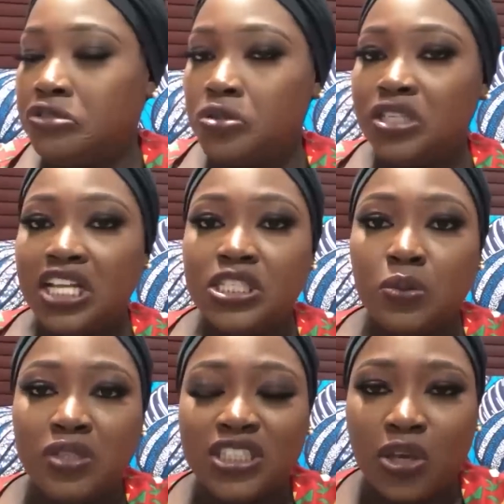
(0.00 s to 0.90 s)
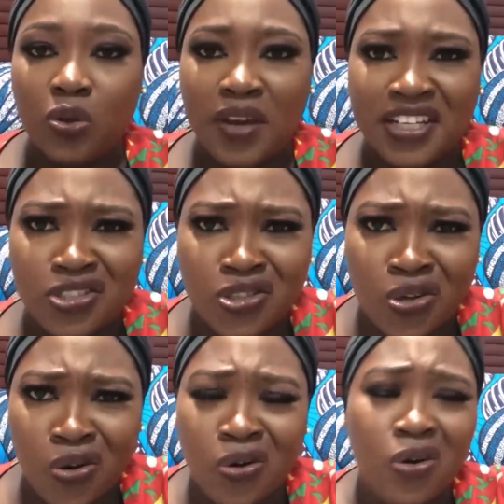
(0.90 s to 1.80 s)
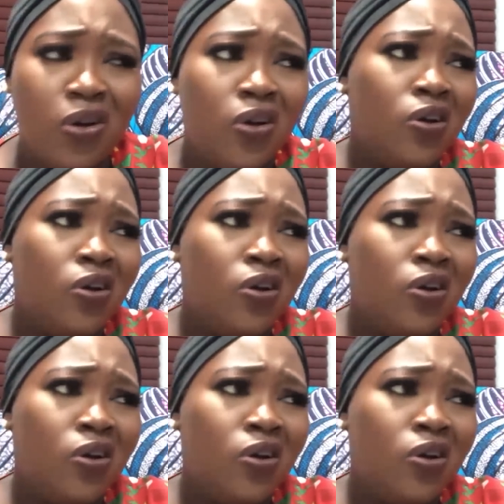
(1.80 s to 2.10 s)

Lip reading: Society will tell you endure.